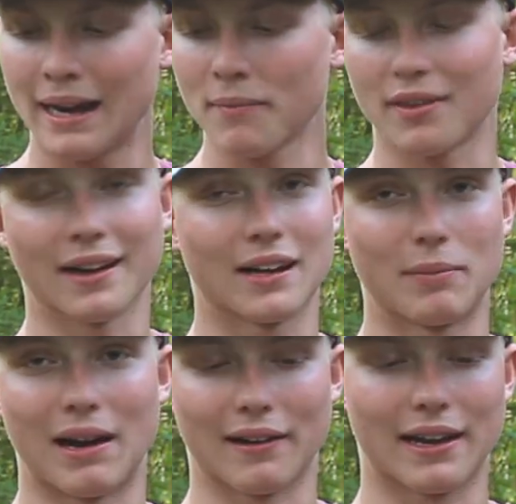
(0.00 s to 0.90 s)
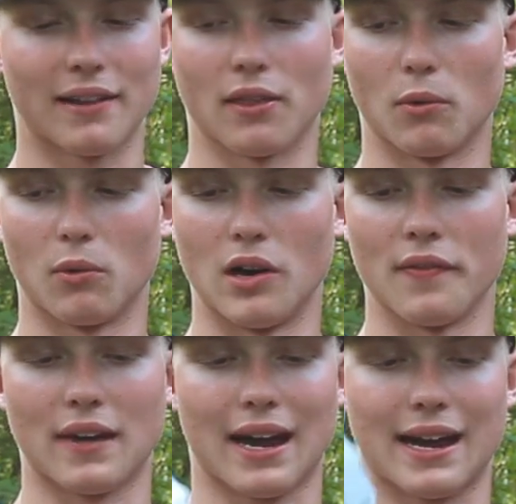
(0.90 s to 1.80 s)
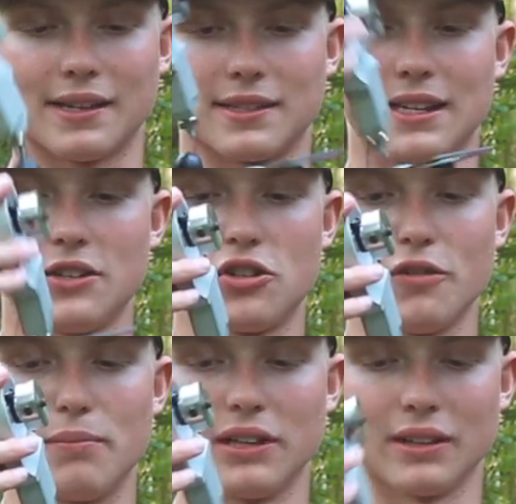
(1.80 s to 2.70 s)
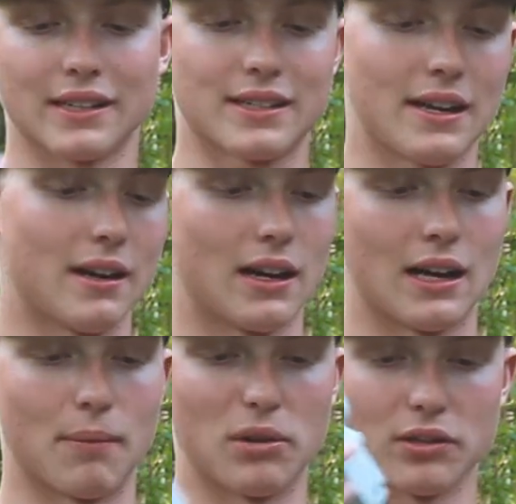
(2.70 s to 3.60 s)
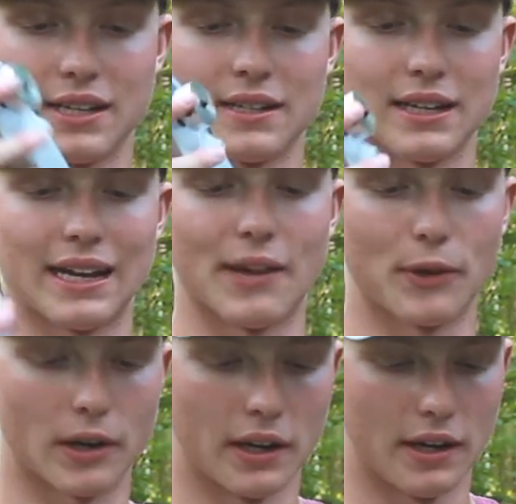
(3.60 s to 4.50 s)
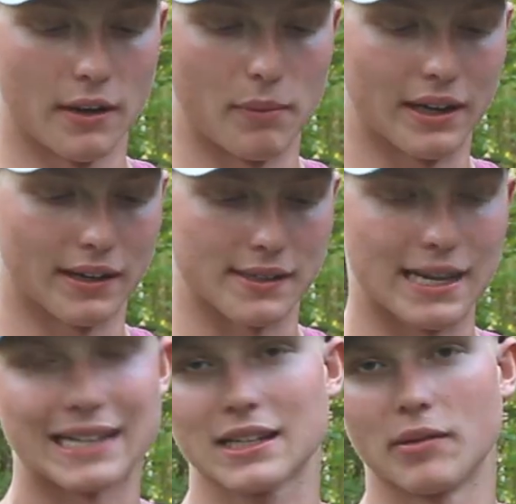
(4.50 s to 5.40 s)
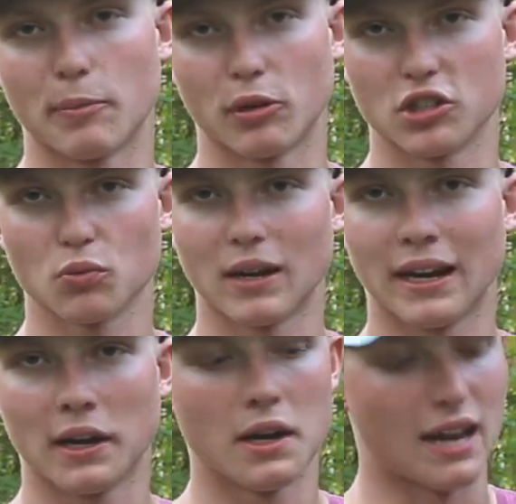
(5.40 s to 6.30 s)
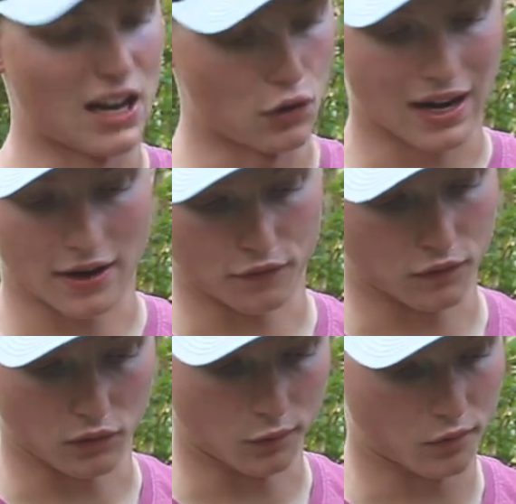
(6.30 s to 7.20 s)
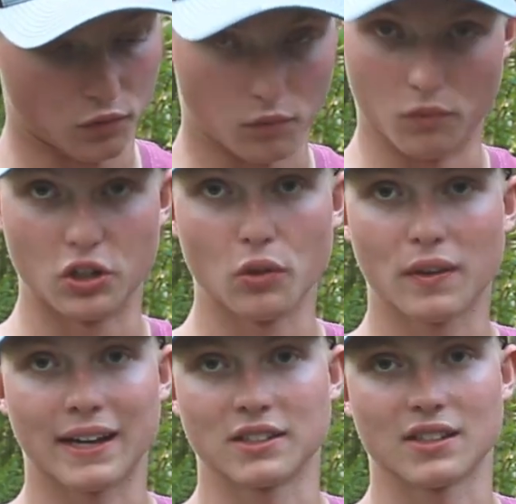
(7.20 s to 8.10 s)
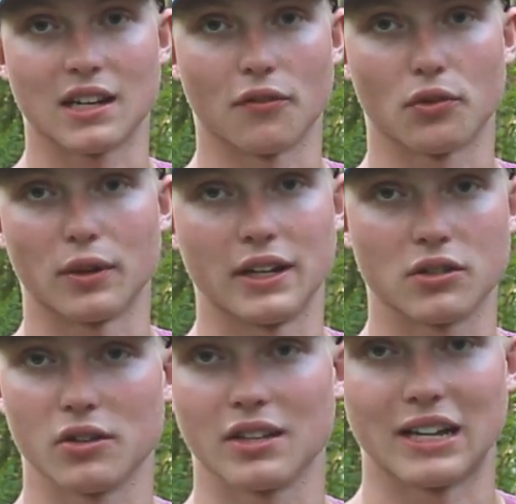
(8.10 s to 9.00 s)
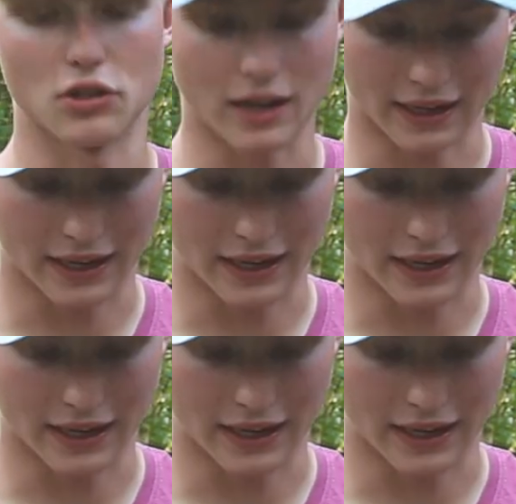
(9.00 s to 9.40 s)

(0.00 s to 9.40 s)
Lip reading: am thinking about getting the one that has these 2 built in together, because that's going to be pretty sweet, and you have 2 things instead of 3, so it's less you got to